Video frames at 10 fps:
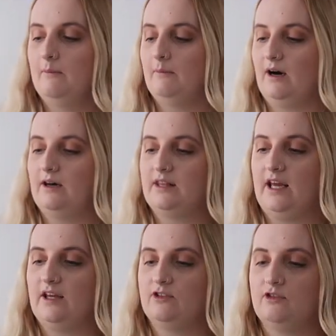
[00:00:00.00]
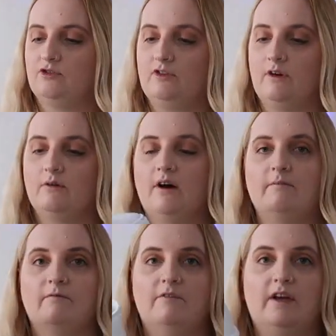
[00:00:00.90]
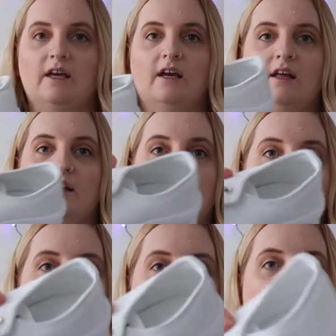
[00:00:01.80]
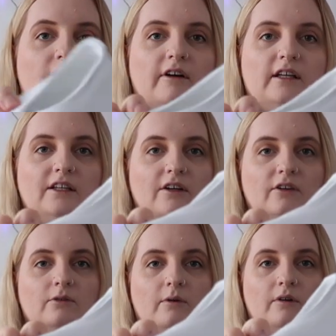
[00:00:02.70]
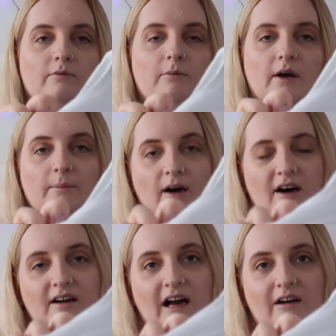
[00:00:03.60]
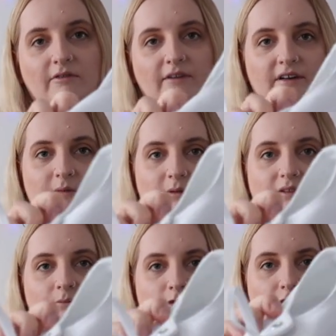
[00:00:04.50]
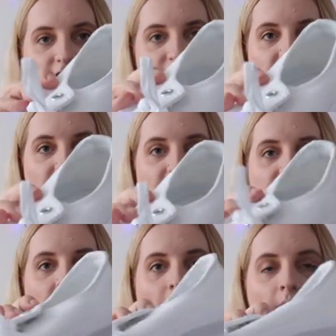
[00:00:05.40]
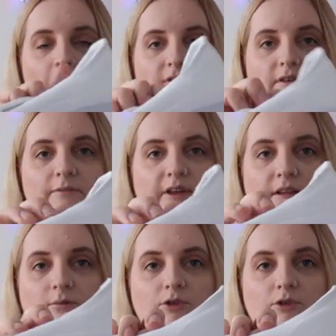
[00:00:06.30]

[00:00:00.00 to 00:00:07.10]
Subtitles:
But they're just so comfy. They're going to look really good with my park outfits, with some dresses, with some denim